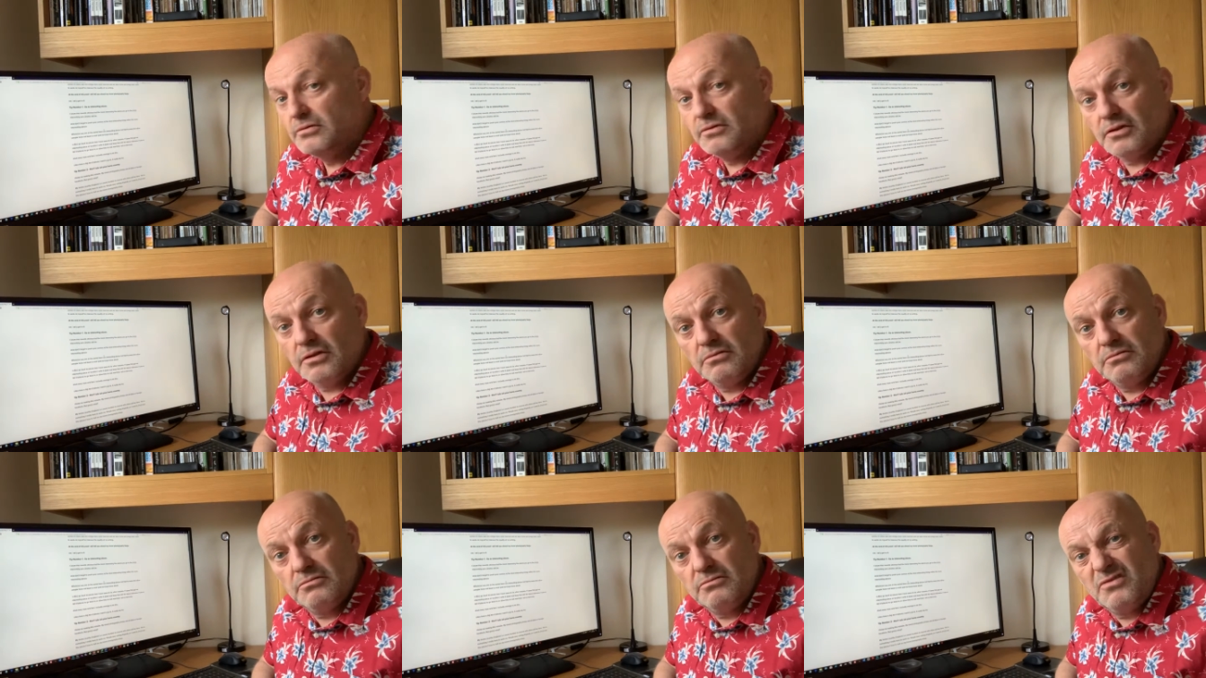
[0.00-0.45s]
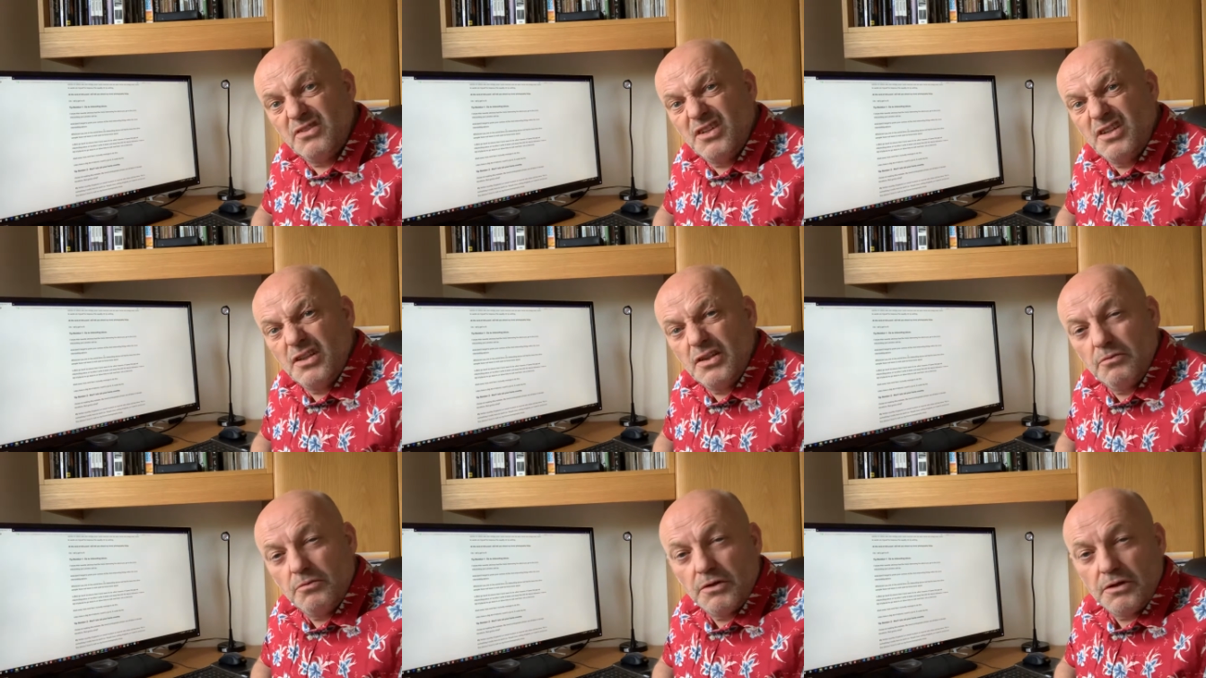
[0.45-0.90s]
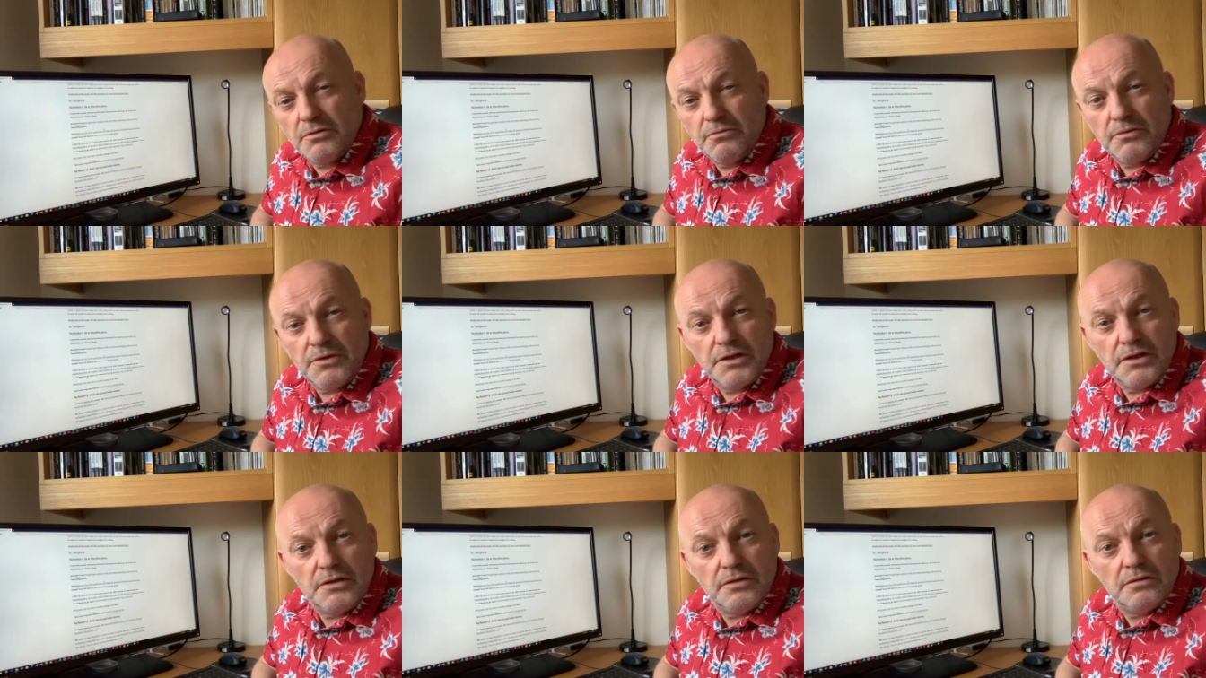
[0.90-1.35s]
don't really want to
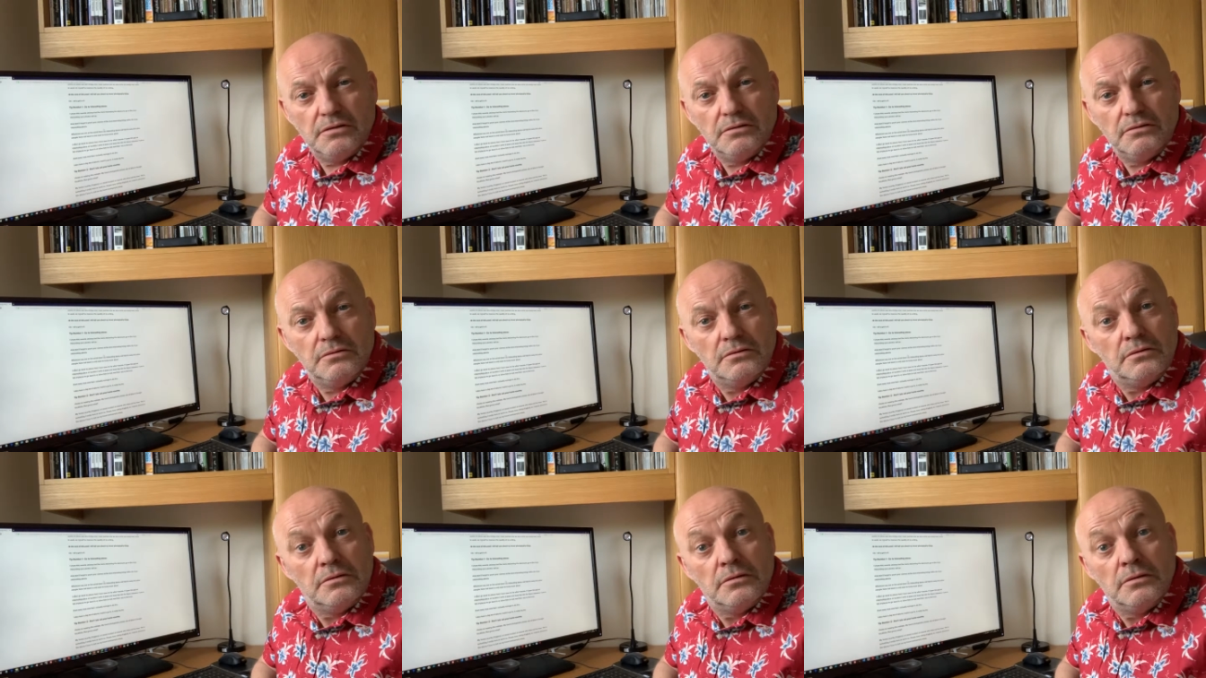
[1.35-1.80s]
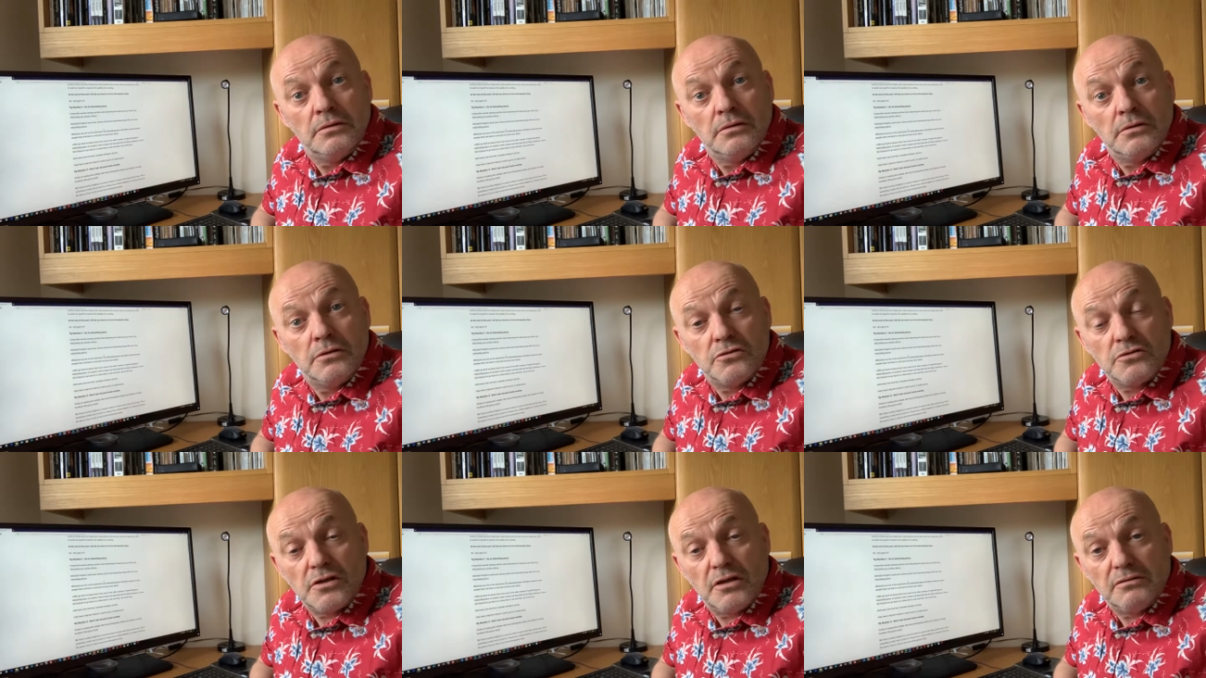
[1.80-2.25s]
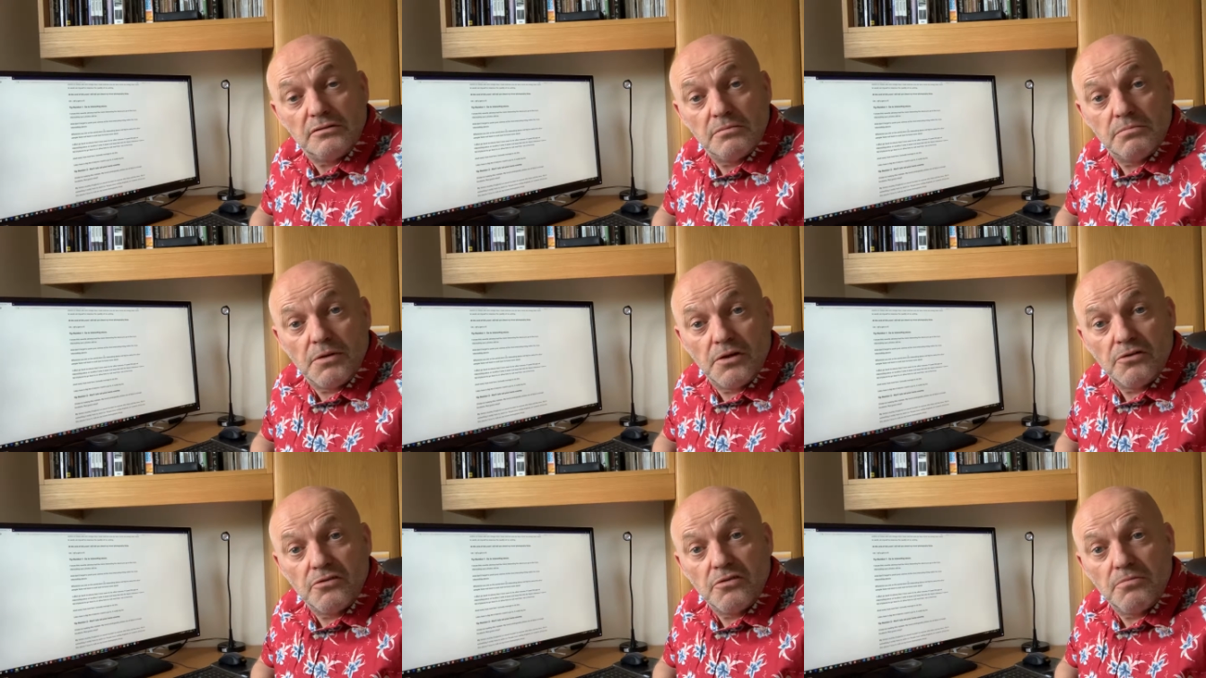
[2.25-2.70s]
read travel
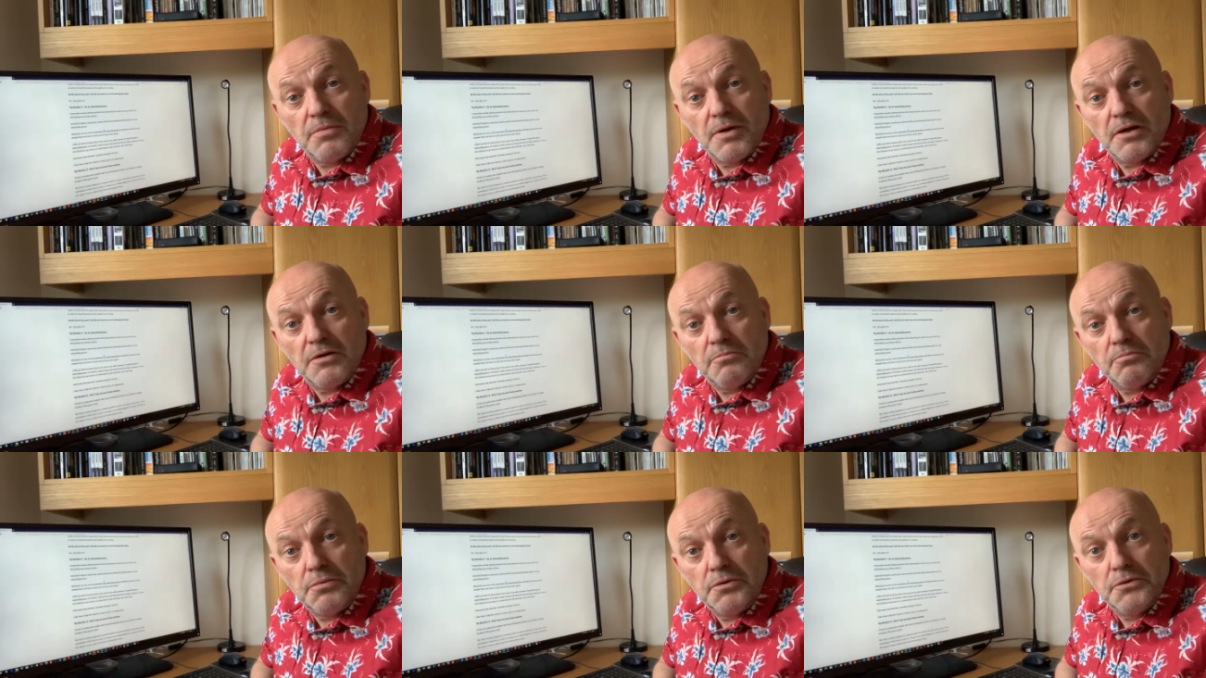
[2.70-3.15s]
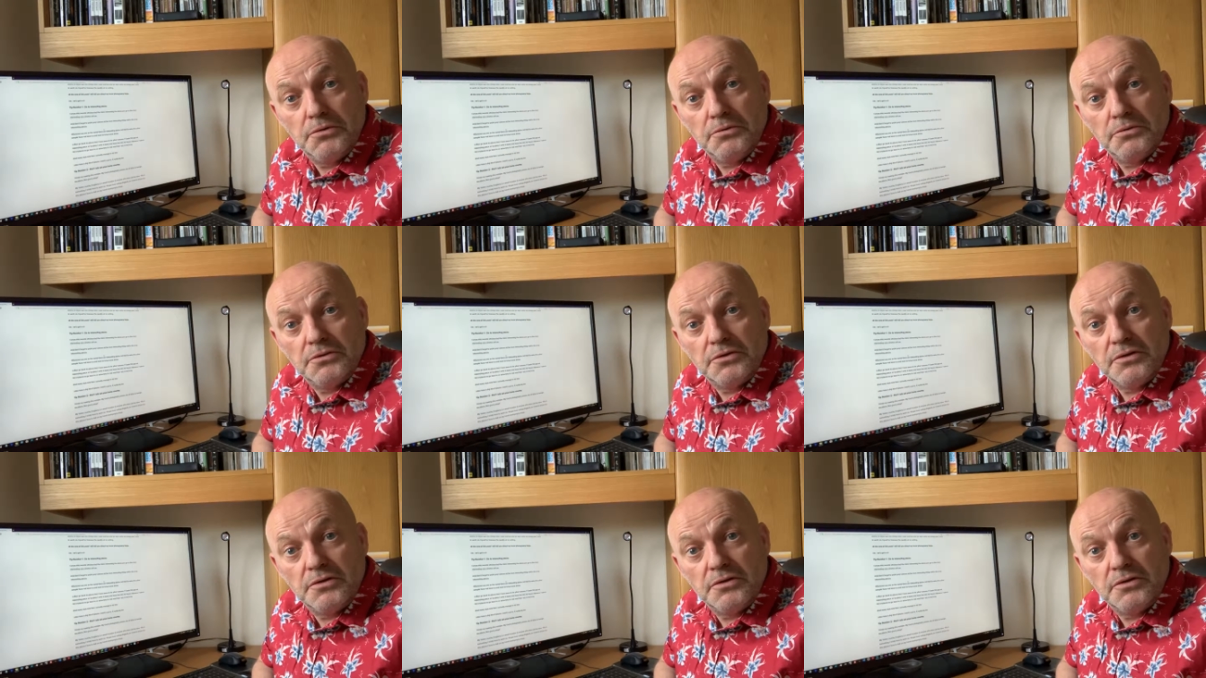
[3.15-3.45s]
blogs about Poole,